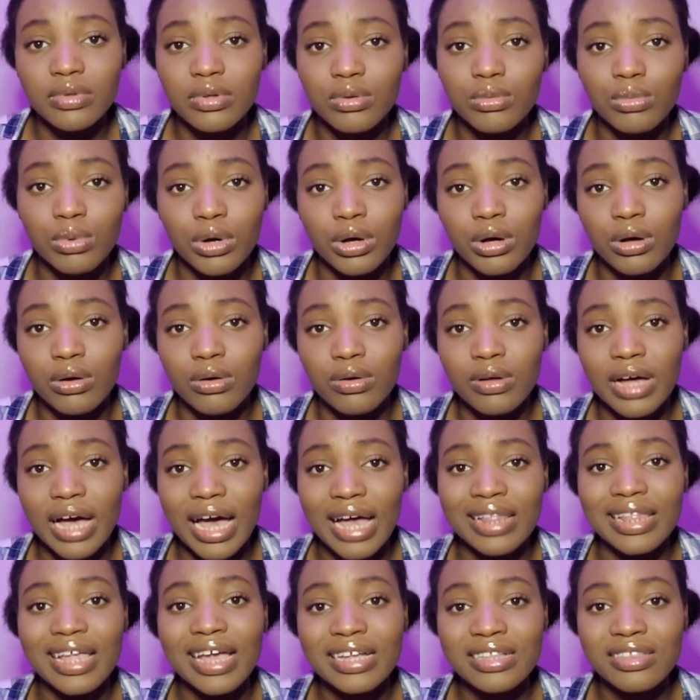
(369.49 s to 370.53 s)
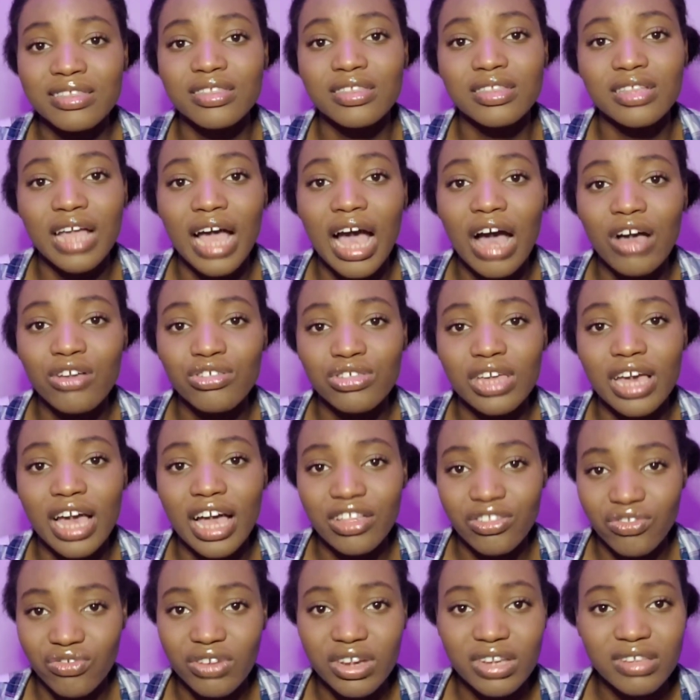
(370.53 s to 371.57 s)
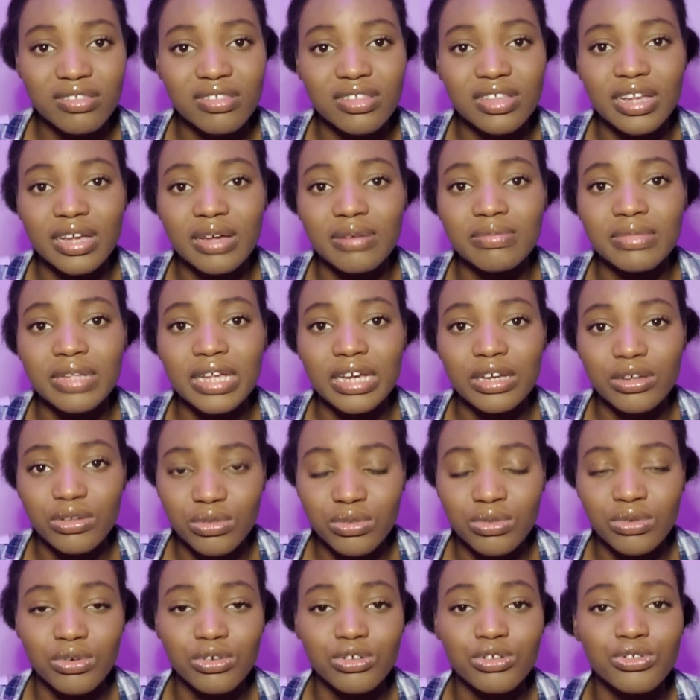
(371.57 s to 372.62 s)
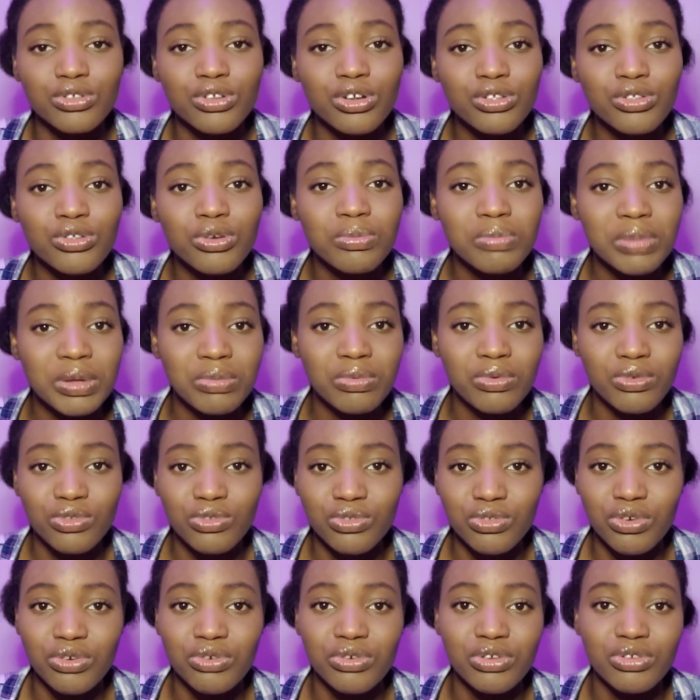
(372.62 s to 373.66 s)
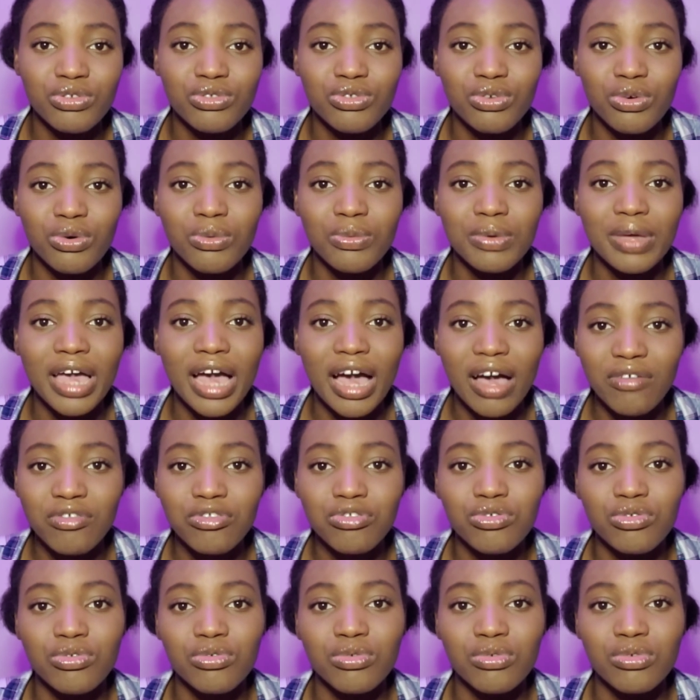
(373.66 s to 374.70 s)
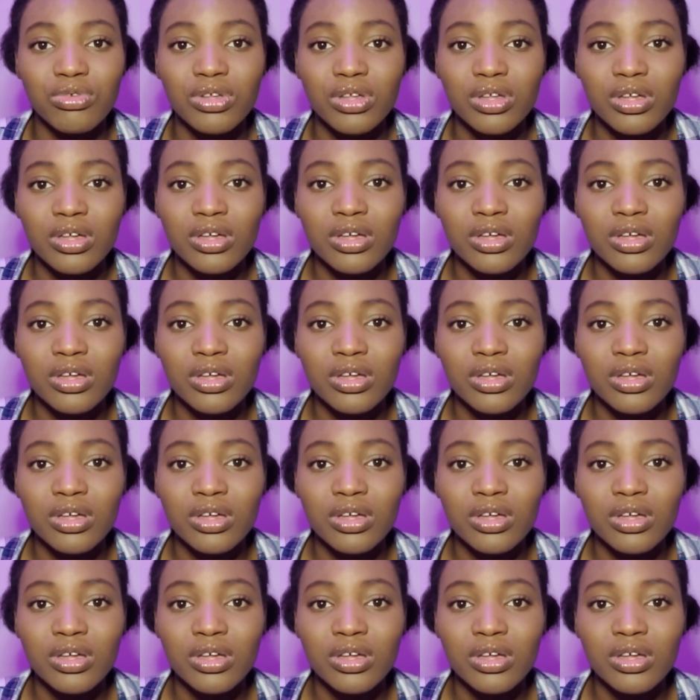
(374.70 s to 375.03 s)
Well, I liked how she addressed them that you know you don't know people's stories, so we have to